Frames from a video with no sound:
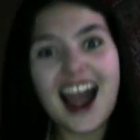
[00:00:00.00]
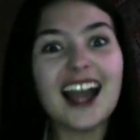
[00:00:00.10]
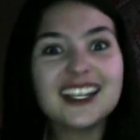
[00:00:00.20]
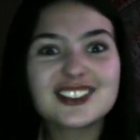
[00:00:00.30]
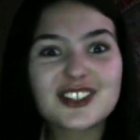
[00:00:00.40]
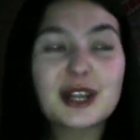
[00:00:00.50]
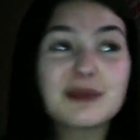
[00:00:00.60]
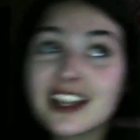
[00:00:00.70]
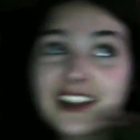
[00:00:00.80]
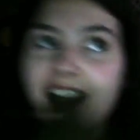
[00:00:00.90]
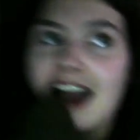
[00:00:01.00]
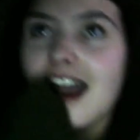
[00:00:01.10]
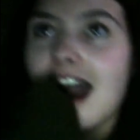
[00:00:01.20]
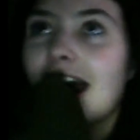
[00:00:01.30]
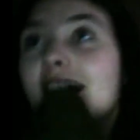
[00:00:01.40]
I straight up said that.
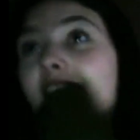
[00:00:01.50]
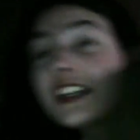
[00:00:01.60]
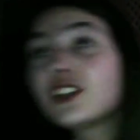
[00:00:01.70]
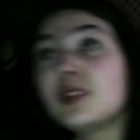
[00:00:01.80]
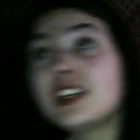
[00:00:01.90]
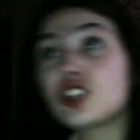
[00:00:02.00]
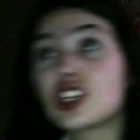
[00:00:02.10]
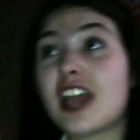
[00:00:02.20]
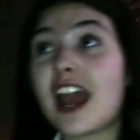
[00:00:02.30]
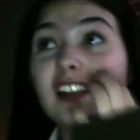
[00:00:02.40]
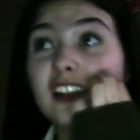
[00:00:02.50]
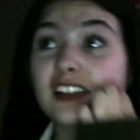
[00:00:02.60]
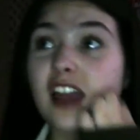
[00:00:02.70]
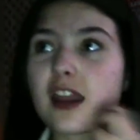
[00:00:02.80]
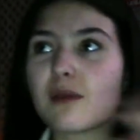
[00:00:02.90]
Because we had just had
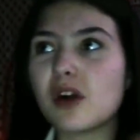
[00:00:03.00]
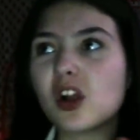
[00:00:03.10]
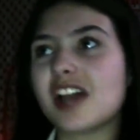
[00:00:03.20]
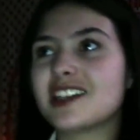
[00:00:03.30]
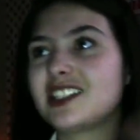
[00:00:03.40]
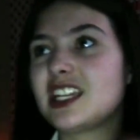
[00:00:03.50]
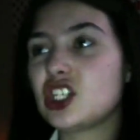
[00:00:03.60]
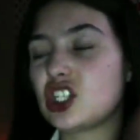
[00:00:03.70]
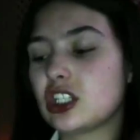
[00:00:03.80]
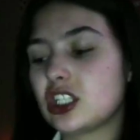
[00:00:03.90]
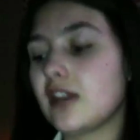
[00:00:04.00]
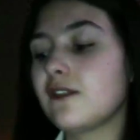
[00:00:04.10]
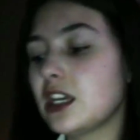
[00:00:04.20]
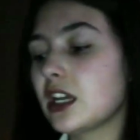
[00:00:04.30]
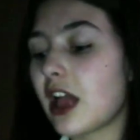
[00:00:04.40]
this, like, molestation
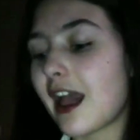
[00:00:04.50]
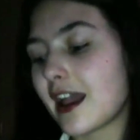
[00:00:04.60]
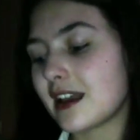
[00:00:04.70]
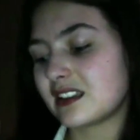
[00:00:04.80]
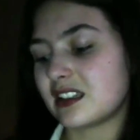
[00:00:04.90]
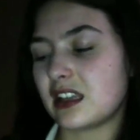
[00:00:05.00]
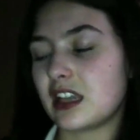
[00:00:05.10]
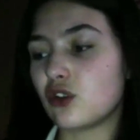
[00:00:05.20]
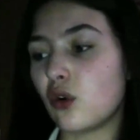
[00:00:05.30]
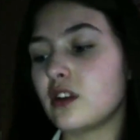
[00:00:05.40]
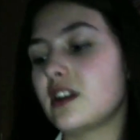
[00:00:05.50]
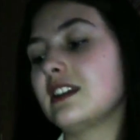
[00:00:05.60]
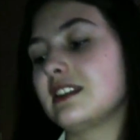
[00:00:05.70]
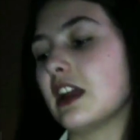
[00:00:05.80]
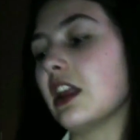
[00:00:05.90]
safety class, and they told
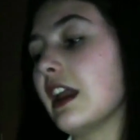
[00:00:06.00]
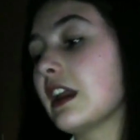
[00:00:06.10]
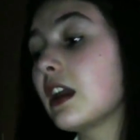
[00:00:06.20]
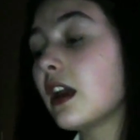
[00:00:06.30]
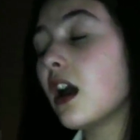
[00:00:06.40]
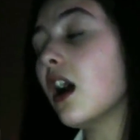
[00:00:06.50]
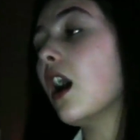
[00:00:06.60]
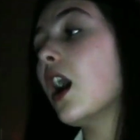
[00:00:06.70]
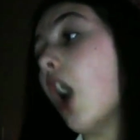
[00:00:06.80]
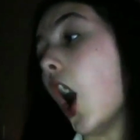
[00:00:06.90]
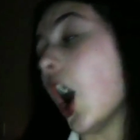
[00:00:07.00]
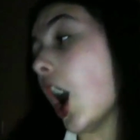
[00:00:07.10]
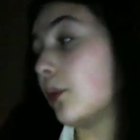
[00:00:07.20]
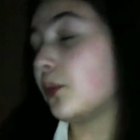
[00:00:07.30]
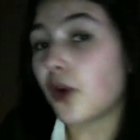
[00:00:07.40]
us that, like,
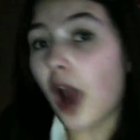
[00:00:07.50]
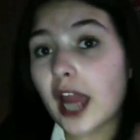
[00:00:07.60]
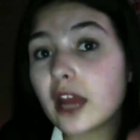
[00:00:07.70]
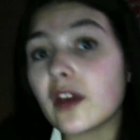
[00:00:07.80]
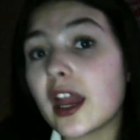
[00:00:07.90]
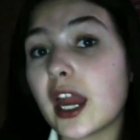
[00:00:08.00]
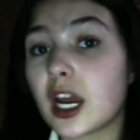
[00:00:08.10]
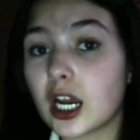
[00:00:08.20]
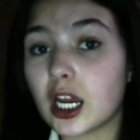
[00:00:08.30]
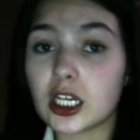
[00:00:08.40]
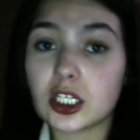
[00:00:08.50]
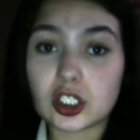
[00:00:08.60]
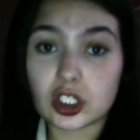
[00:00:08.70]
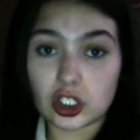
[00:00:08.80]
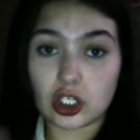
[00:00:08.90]
our private
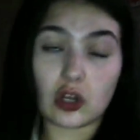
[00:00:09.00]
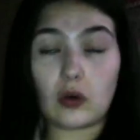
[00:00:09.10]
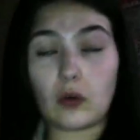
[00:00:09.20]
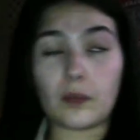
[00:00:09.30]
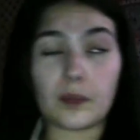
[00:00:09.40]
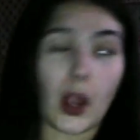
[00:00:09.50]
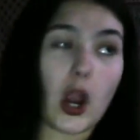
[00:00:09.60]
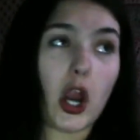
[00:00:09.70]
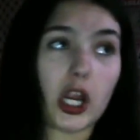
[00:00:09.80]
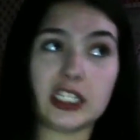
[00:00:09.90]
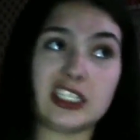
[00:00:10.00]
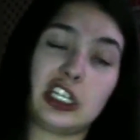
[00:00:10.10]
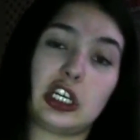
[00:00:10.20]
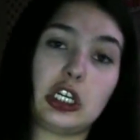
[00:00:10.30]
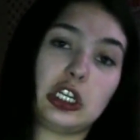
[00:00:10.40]
areas, you know, are
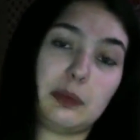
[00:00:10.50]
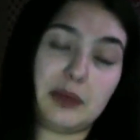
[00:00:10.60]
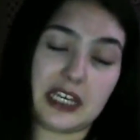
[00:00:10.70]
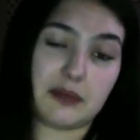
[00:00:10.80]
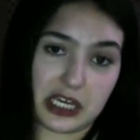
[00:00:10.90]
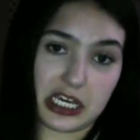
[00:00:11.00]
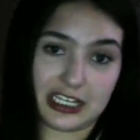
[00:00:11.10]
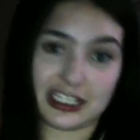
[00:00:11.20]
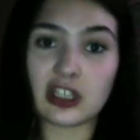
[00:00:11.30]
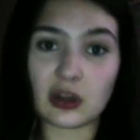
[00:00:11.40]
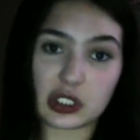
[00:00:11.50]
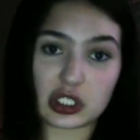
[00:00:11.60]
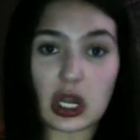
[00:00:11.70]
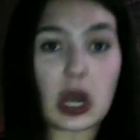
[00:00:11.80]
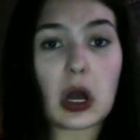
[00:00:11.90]
considered the pee-pee. So
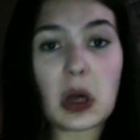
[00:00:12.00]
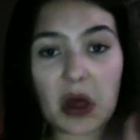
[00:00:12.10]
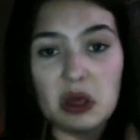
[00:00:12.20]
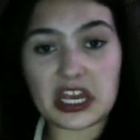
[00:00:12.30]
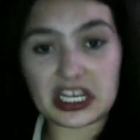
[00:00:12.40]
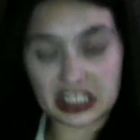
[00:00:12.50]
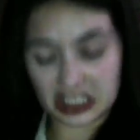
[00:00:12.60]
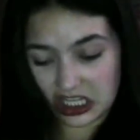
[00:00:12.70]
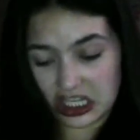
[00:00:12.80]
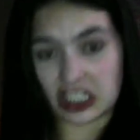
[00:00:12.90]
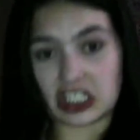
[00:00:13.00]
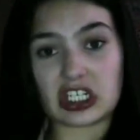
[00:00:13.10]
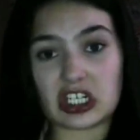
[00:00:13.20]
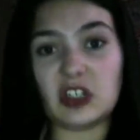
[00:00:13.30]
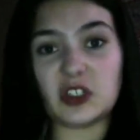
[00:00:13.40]
just call this and this
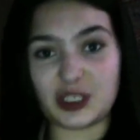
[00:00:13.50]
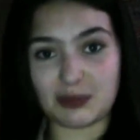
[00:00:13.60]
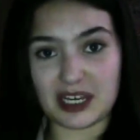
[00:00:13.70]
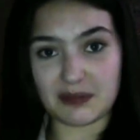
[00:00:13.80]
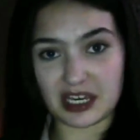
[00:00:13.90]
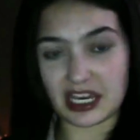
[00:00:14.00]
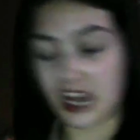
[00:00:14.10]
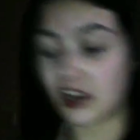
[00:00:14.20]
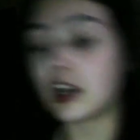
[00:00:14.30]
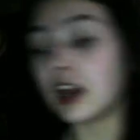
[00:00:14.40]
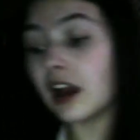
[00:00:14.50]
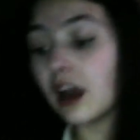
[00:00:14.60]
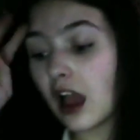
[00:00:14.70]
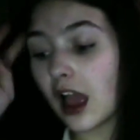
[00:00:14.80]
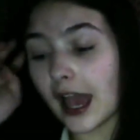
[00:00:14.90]
girl's the pee-pee area.
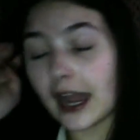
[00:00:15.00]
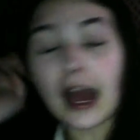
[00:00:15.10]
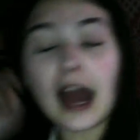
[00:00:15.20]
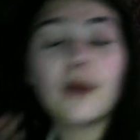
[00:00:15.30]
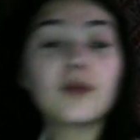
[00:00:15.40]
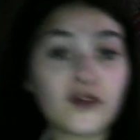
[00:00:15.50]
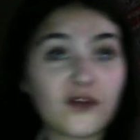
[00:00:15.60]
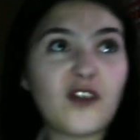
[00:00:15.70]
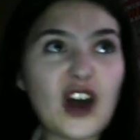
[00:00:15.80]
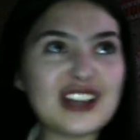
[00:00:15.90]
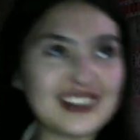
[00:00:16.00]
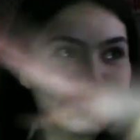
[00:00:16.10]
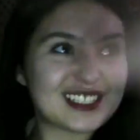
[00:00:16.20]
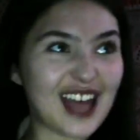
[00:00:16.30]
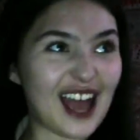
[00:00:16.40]
And fun
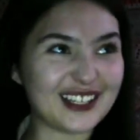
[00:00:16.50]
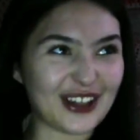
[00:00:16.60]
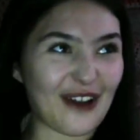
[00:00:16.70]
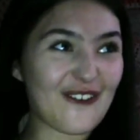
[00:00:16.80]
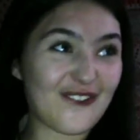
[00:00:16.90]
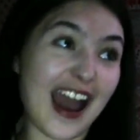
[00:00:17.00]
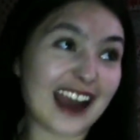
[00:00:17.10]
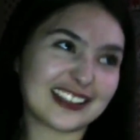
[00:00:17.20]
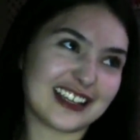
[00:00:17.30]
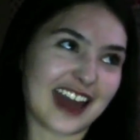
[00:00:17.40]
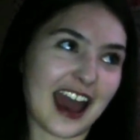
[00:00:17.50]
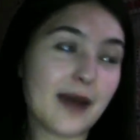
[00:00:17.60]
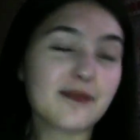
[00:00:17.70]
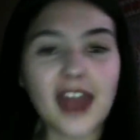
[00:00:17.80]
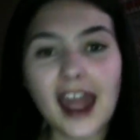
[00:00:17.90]
side note fact to
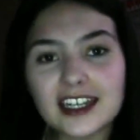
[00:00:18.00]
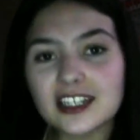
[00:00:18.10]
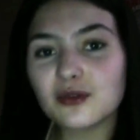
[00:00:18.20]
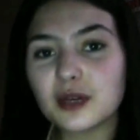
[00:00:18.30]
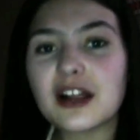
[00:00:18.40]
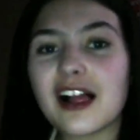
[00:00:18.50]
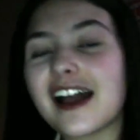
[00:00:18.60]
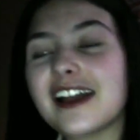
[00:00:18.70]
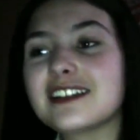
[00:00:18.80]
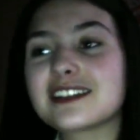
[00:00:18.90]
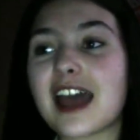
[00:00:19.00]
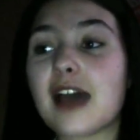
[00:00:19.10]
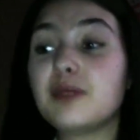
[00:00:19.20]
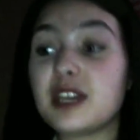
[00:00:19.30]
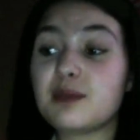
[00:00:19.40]
that, I didn't realize
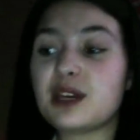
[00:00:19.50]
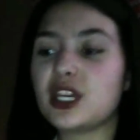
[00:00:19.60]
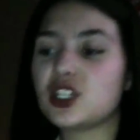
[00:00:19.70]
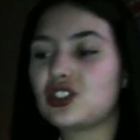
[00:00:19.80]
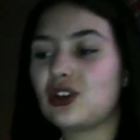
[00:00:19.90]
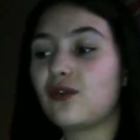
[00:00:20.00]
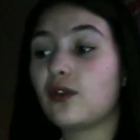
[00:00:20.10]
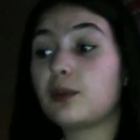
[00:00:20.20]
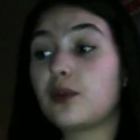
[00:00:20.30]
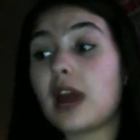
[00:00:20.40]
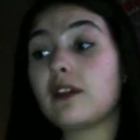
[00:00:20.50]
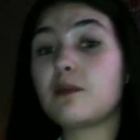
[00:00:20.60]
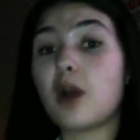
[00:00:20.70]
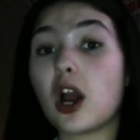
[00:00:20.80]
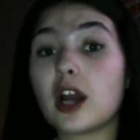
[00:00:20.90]
that pee-pee stood for private
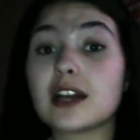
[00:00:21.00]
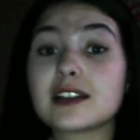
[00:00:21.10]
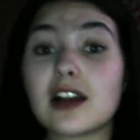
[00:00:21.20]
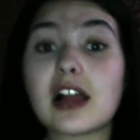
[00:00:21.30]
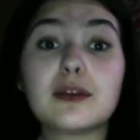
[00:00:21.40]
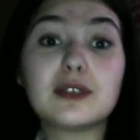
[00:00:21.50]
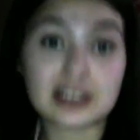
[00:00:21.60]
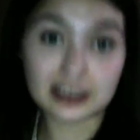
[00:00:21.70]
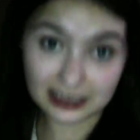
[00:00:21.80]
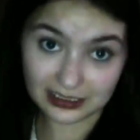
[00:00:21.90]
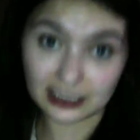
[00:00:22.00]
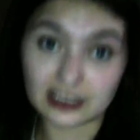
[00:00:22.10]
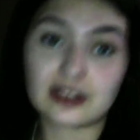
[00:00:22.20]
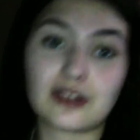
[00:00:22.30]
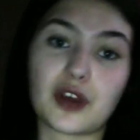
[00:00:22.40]
part until I was in
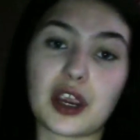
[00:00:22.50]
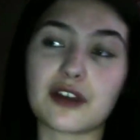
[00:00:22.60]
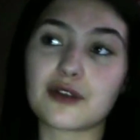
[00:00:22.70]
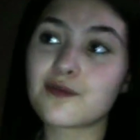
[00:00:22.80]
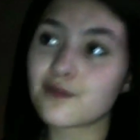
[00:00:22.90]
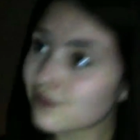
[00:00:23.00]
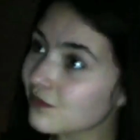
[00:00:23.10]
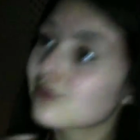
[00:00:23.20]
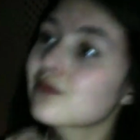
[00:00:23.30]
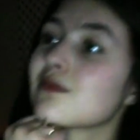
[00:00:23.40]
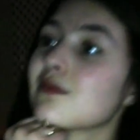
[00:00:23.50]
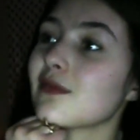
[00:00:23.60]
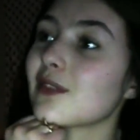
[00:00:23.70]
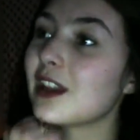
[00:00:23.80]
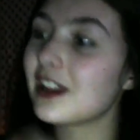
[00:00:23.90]
6th grade.
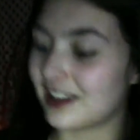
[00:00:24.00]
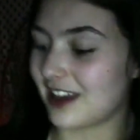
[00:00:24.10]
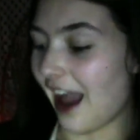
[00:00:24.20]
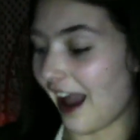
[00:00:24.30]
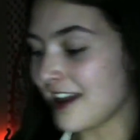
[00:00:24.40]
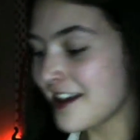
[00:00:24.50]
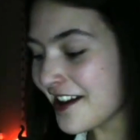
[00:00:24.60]
Yeah.